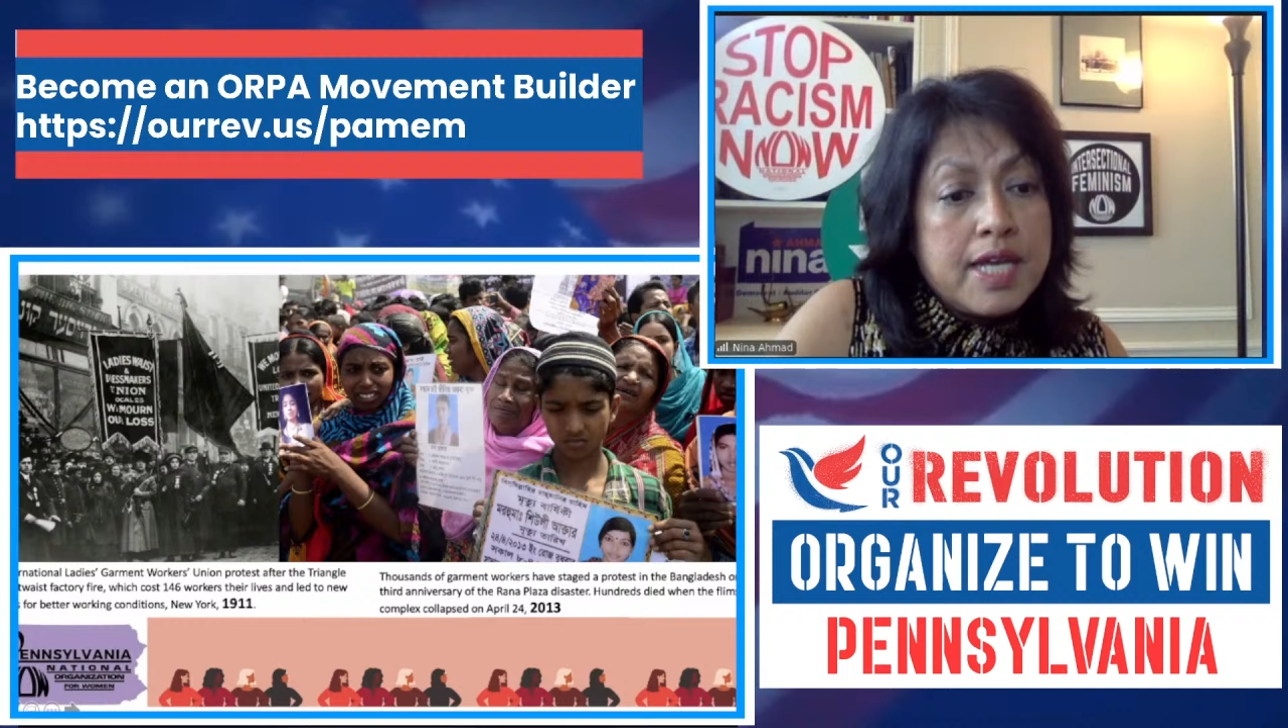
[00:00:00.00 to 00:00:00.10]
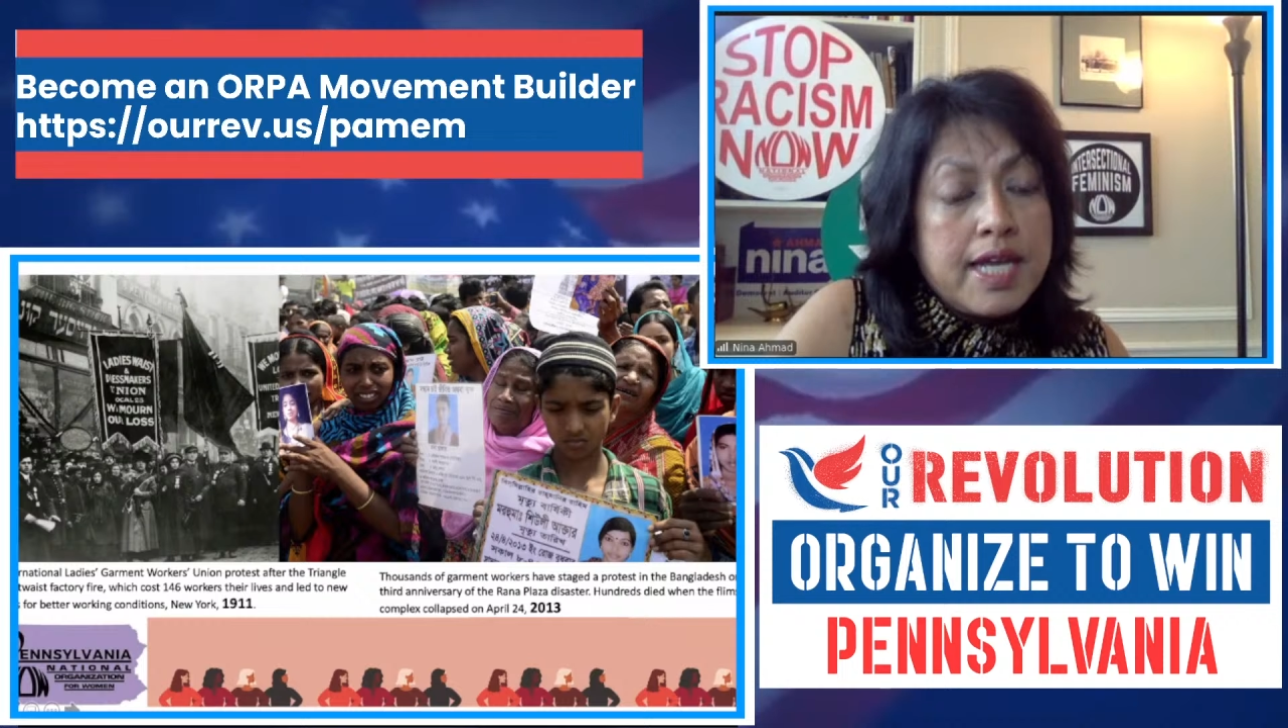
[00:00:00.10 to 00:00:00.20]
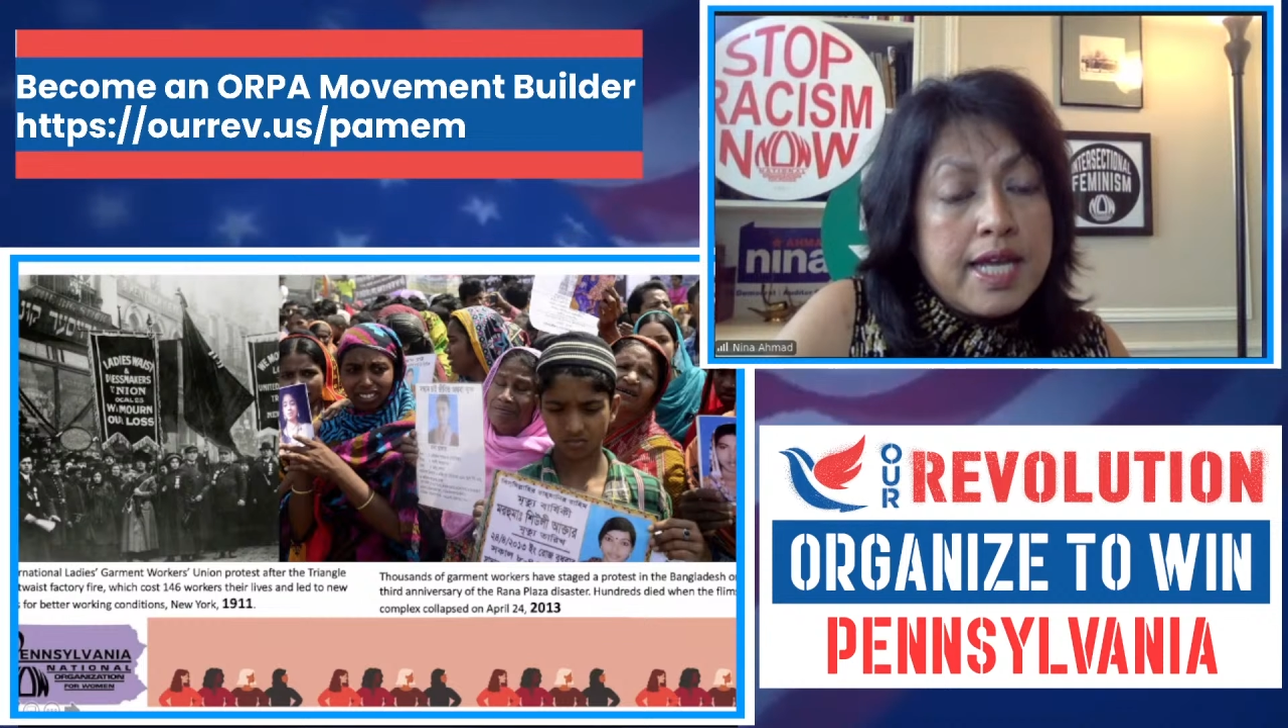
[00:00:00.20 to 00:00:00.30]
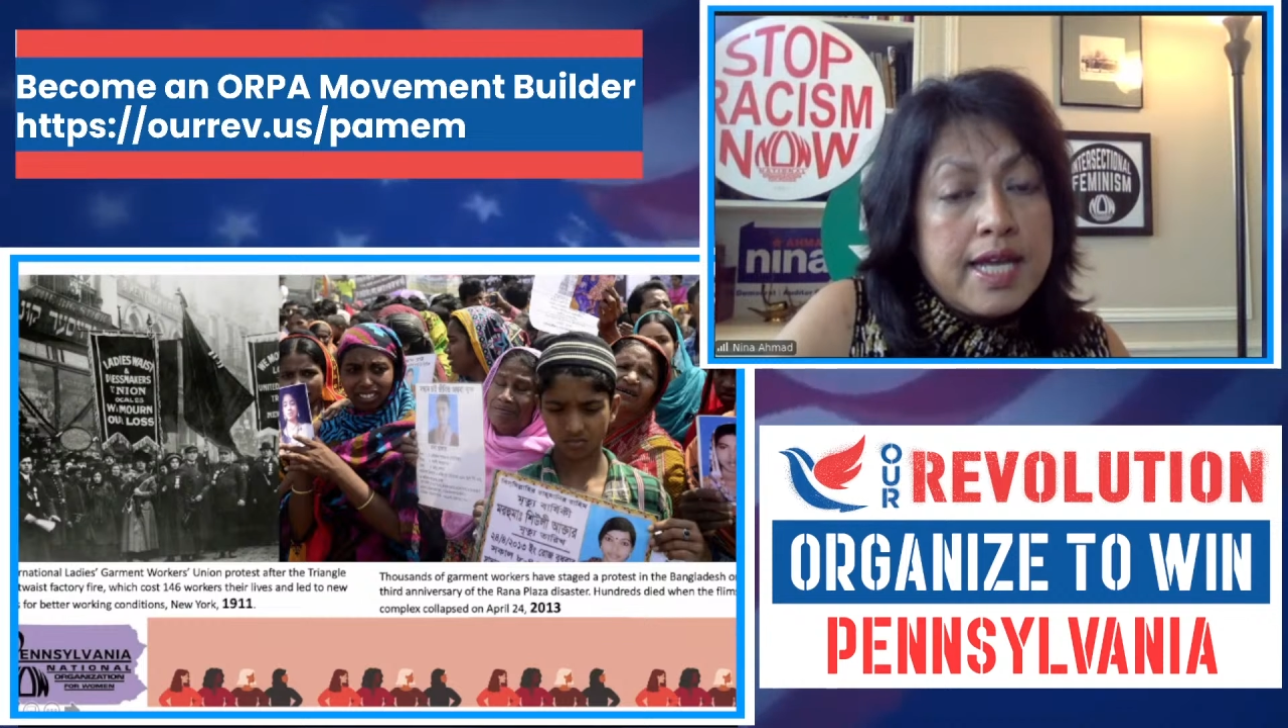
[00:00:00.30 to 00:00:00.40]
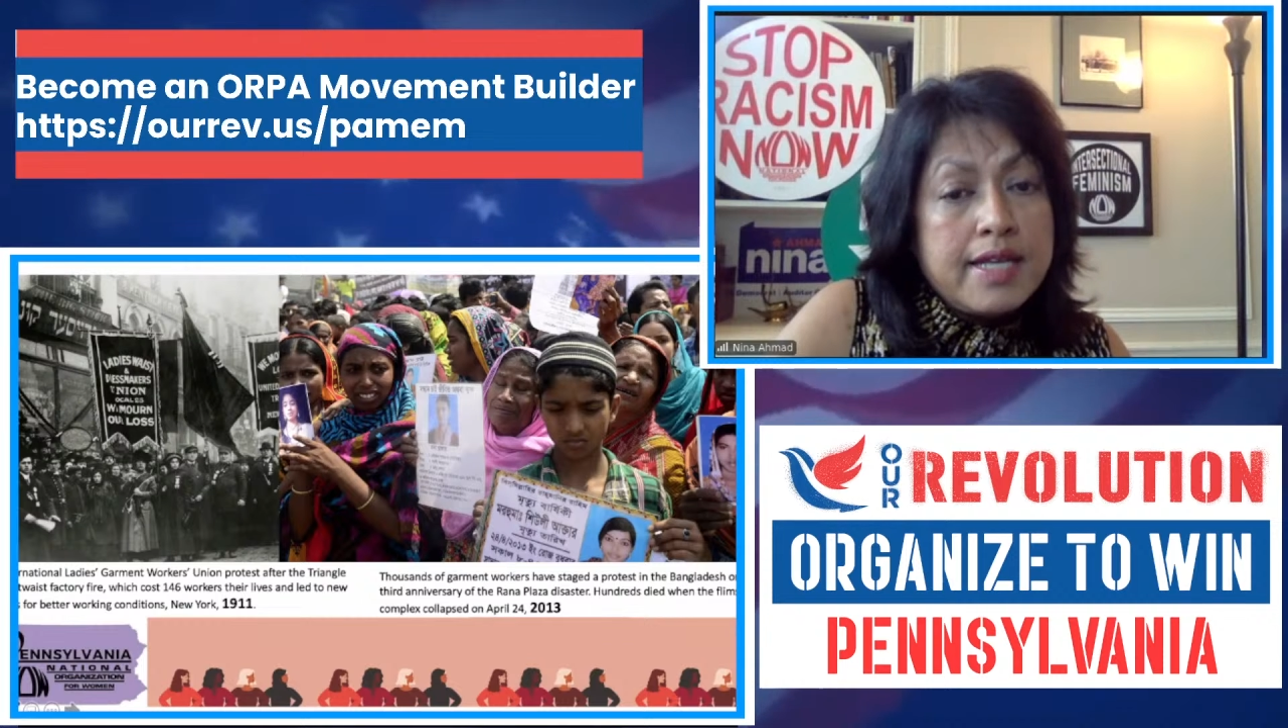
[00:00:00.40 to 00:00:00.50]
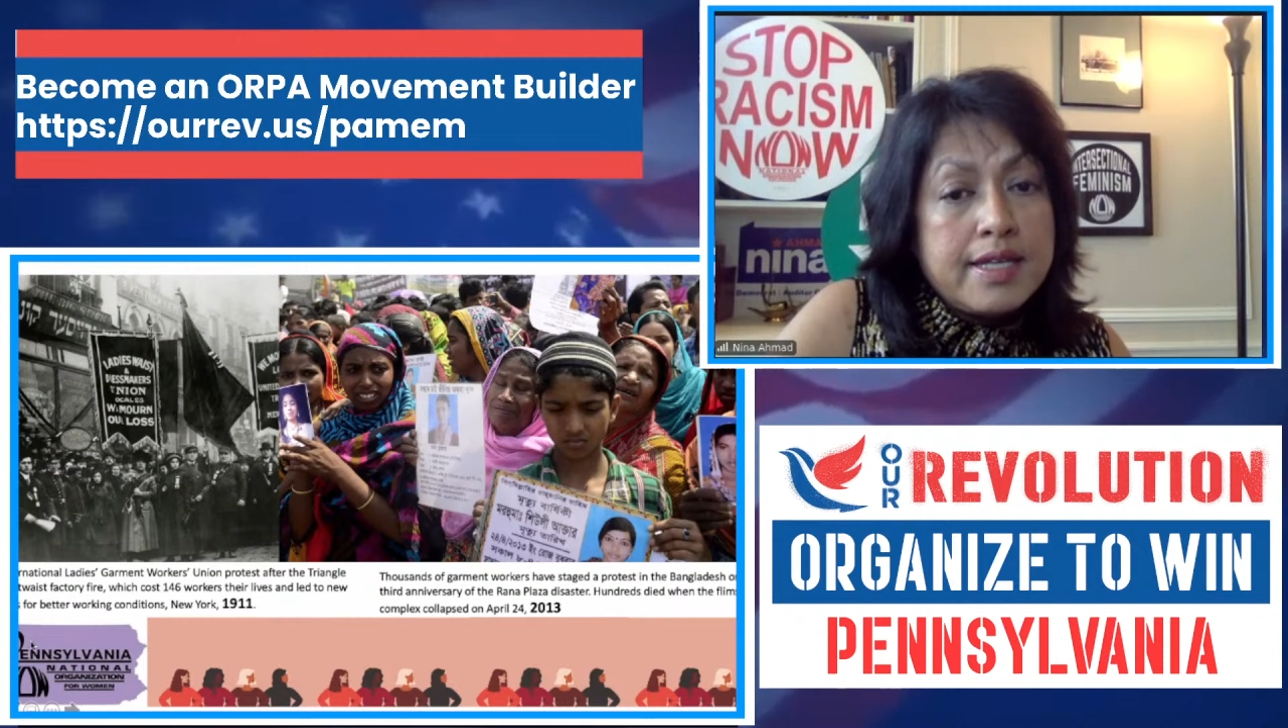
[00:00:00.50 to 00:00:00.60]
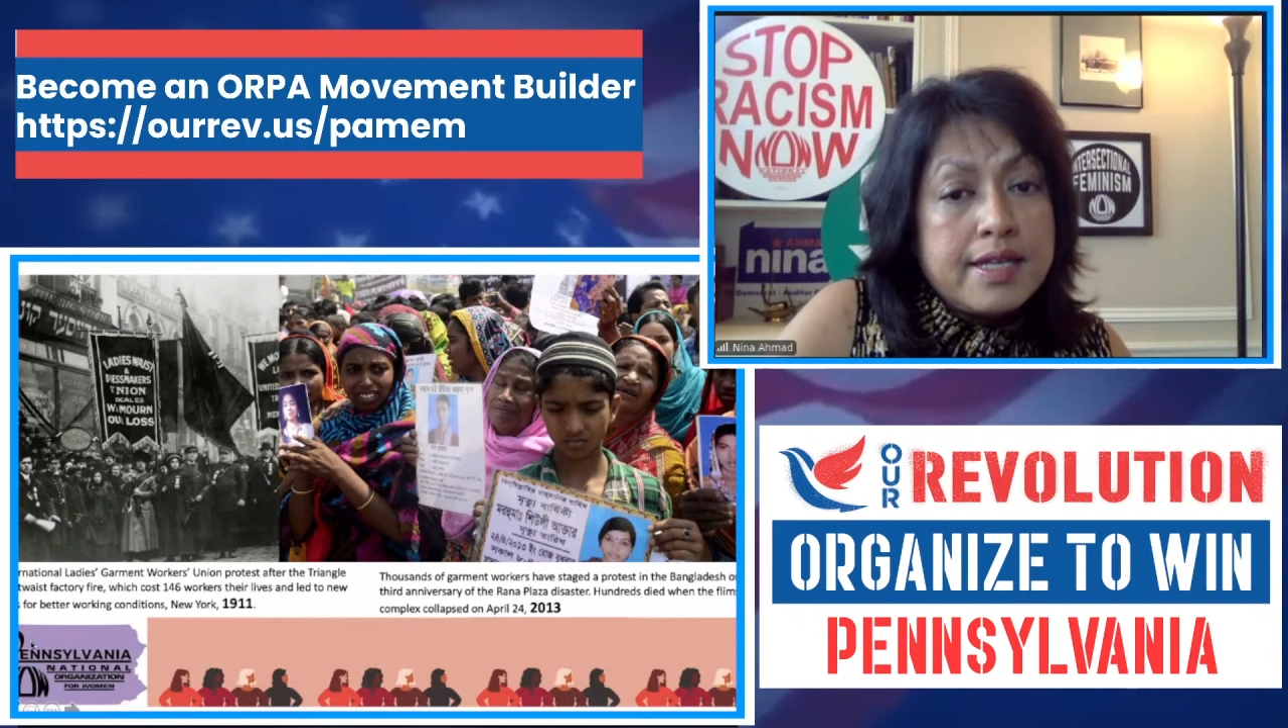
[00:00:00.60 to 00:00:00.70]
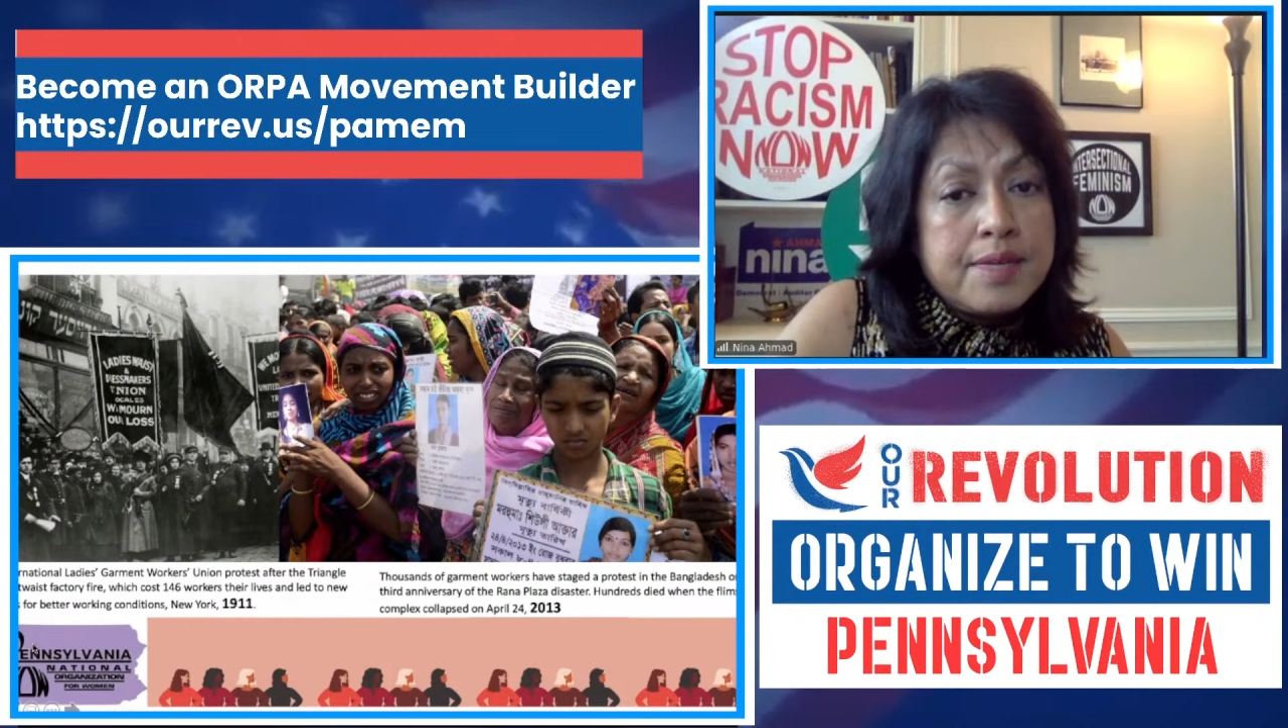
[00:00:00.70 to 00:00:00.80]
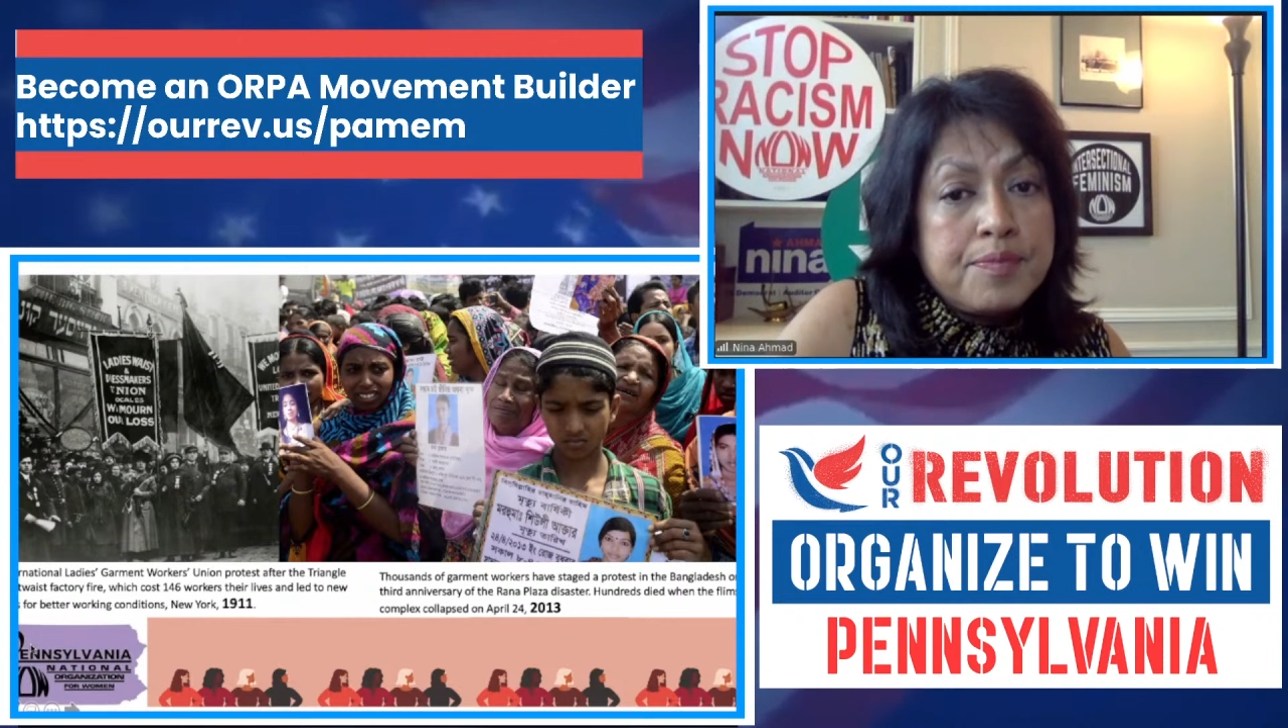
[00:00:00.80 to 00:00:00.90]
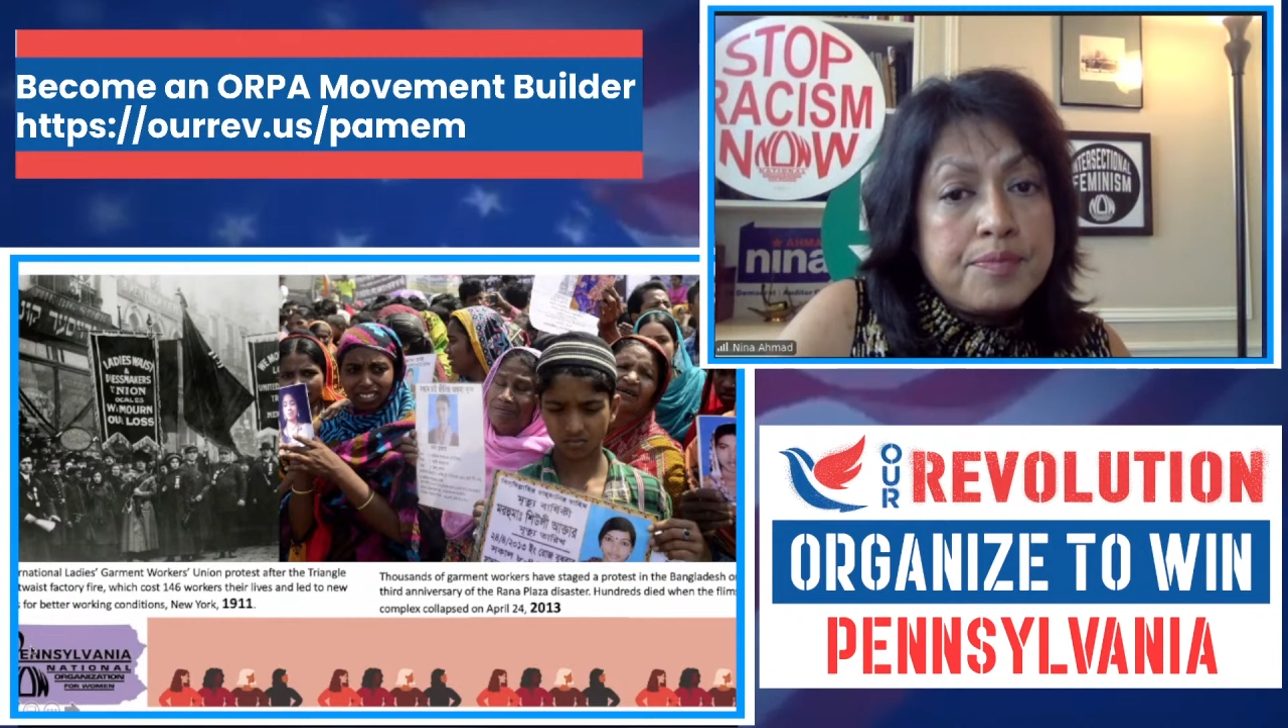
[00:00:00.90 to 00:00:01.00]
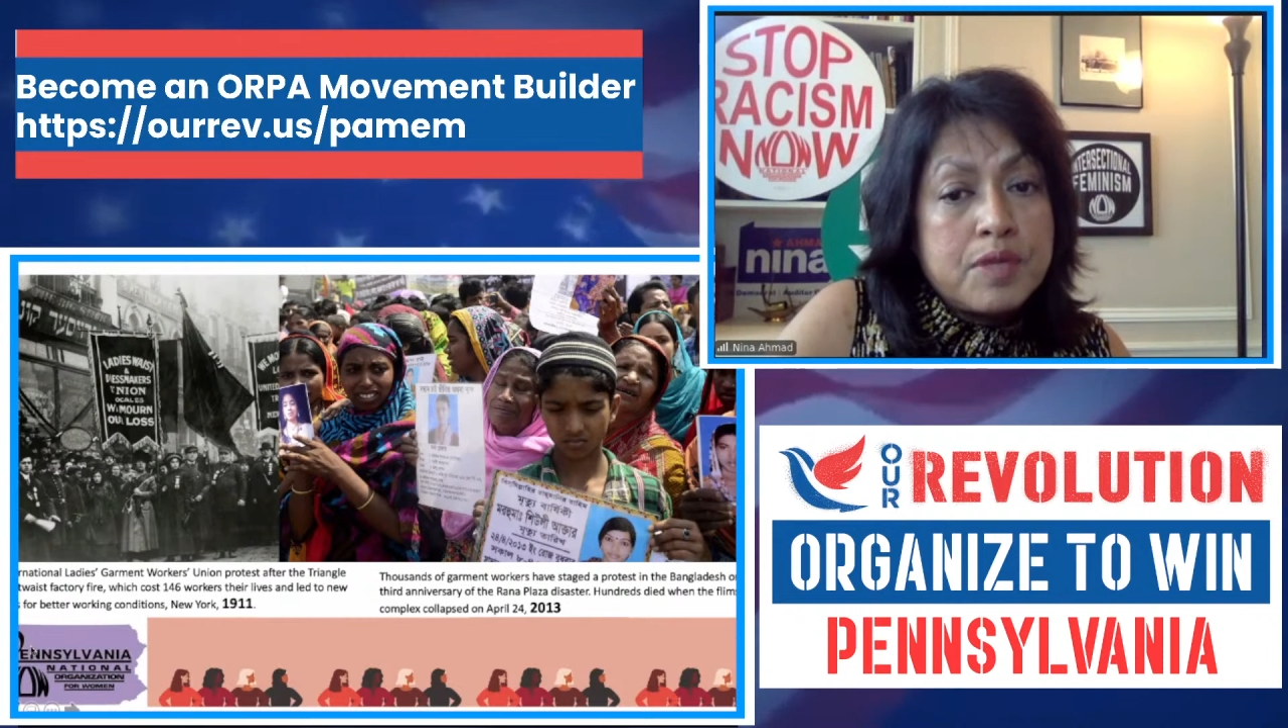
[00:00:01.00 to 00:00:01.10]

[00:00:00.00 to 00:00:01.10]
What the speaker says: and